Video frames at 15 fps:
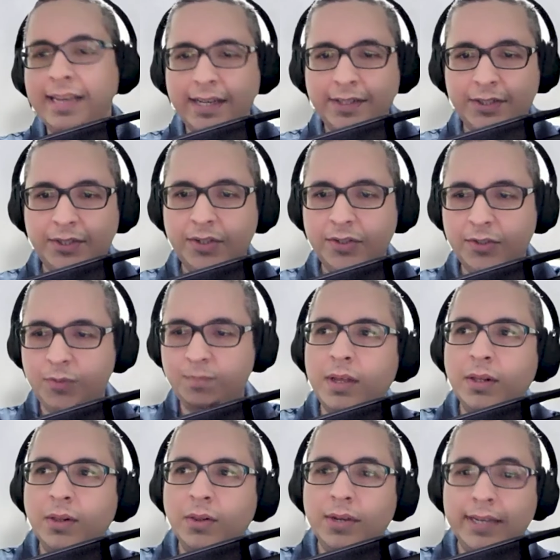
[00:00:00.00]
guess just
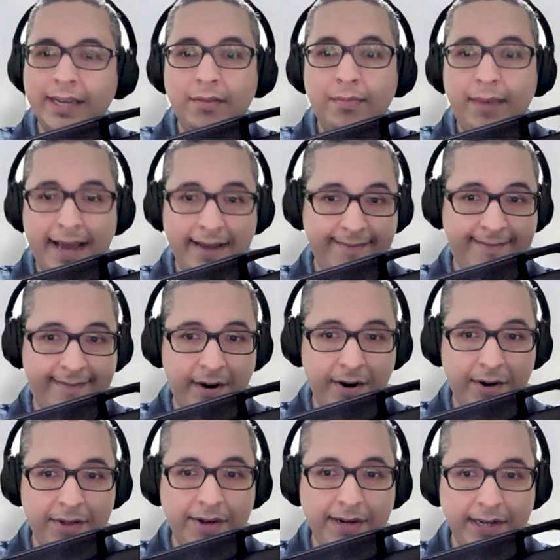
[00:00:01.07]
looking back
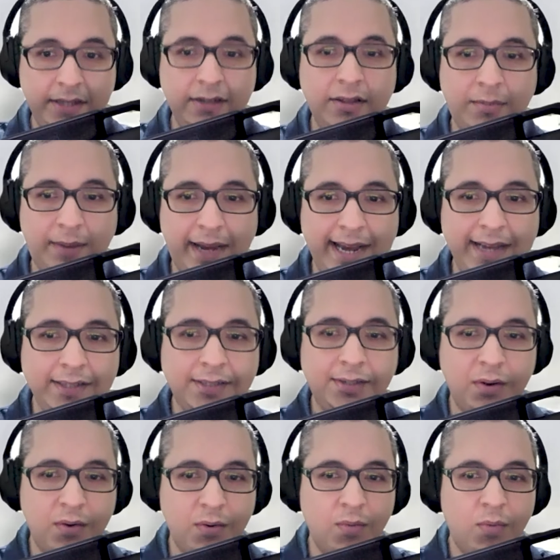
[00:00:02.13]
farther into the past,
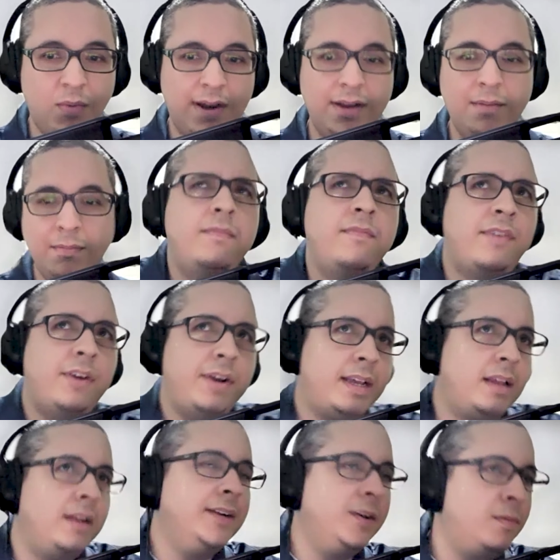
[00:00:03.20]
one very
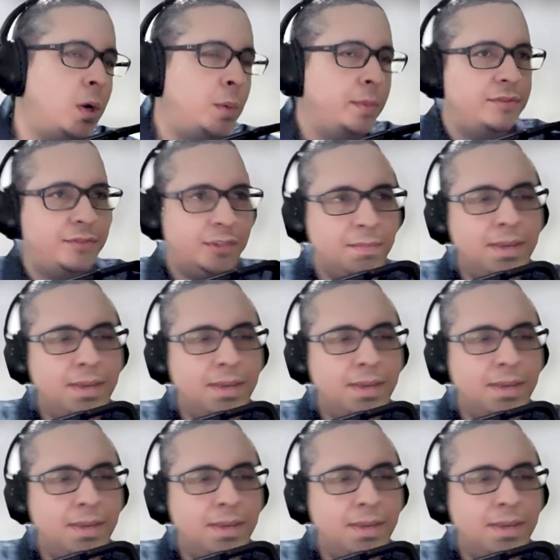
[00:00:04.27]
clear moment for